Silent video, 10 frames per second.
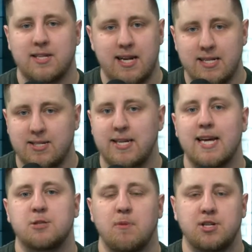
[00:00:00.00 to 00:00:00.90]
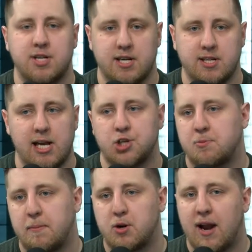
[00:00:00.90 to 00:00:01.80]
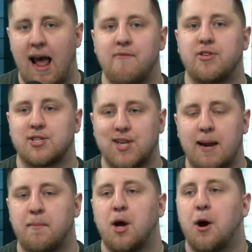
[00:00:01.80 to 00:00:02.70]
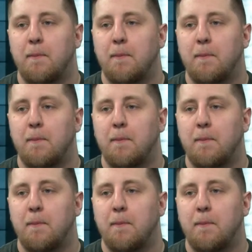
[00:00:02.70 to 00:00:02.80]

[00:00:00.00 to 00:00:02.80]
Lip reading: that didn't see as much success or maybe don't have the same